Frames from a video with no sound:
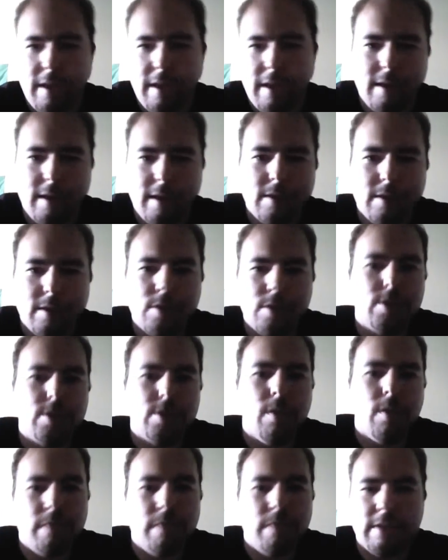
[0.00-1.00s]
There's just
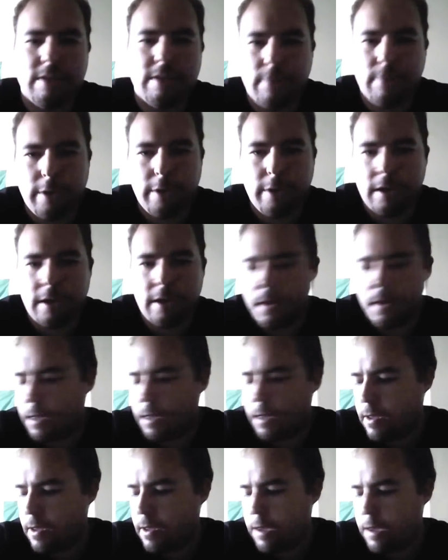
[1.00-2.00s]
no place for it.
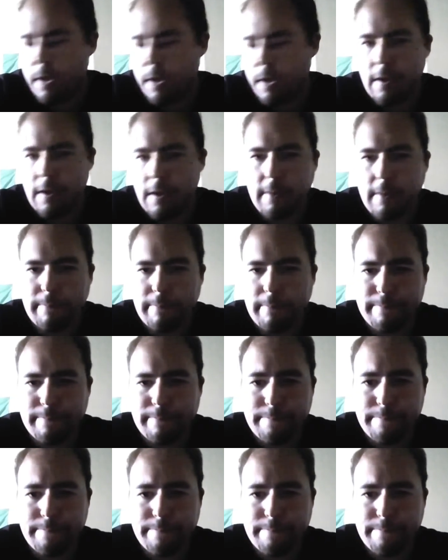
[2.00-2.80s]
And